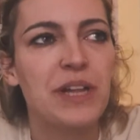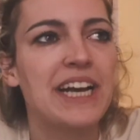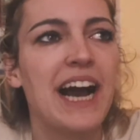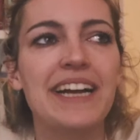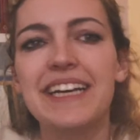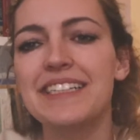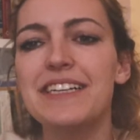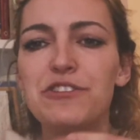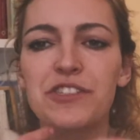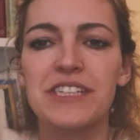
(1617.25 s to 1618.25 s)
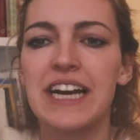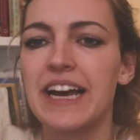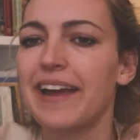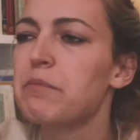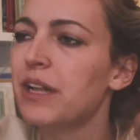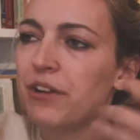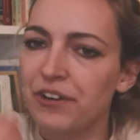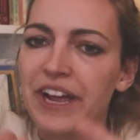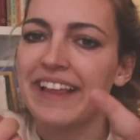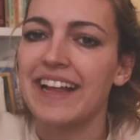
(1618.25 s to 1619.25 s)
Like, I guess I just am
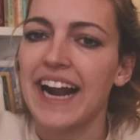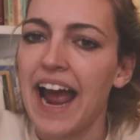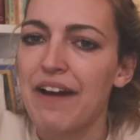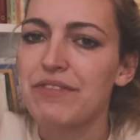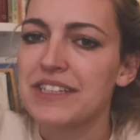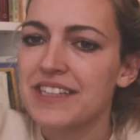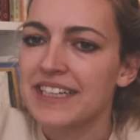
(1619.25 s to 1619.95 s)
learning that I have this,